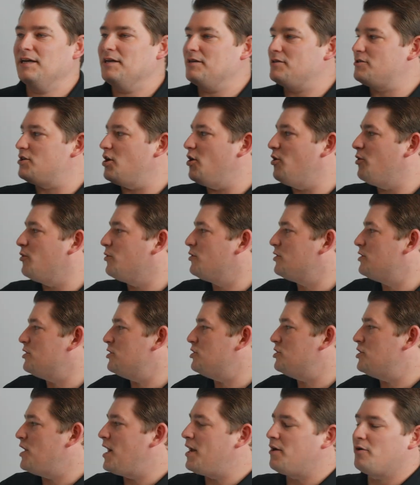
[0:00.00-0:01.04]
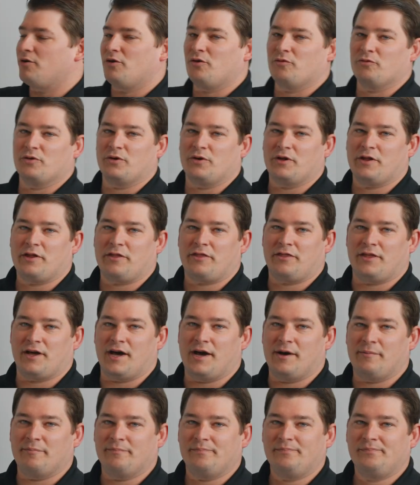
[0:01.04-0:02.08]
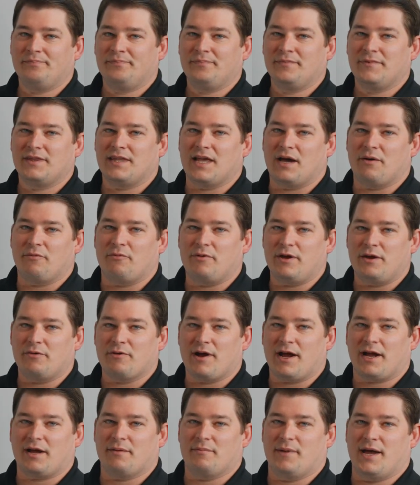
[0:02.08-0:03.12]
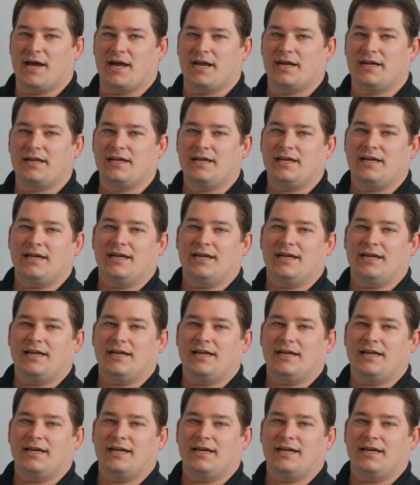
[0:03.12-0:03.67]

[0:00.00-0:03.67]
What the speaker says: So, general rule of thumb that we recommend